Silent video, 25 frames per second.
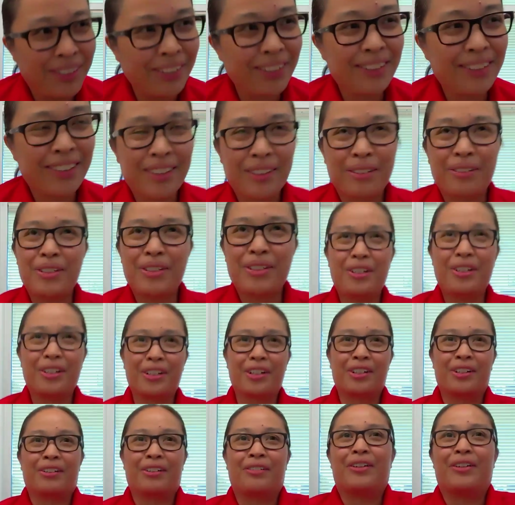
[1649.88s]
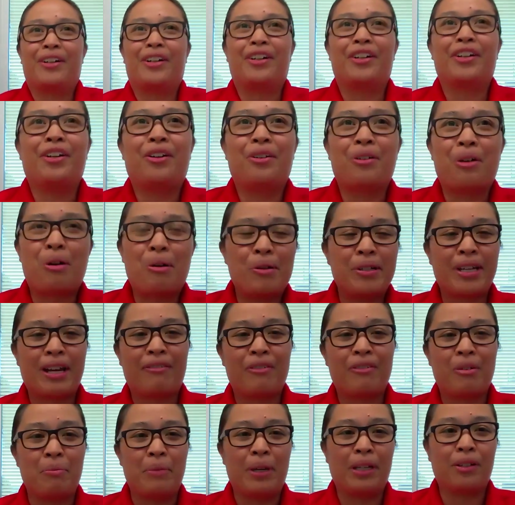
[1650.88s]
th- through your career, you always
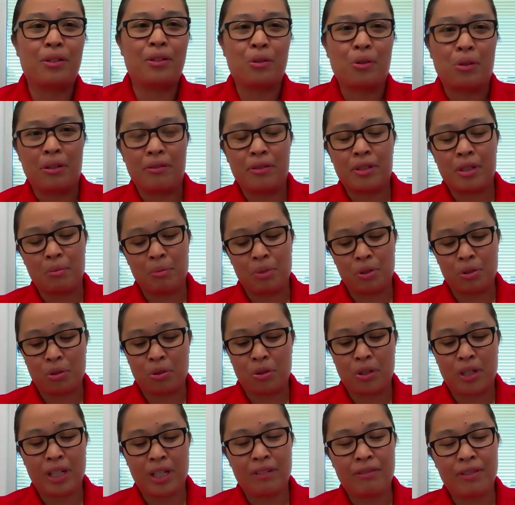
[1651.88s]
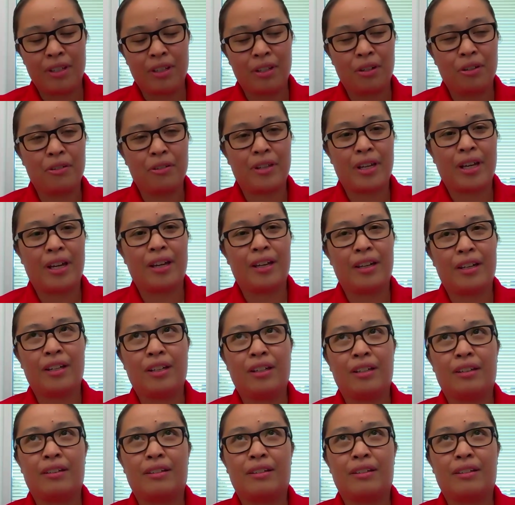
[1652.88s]
have a mentor of some sort, even though that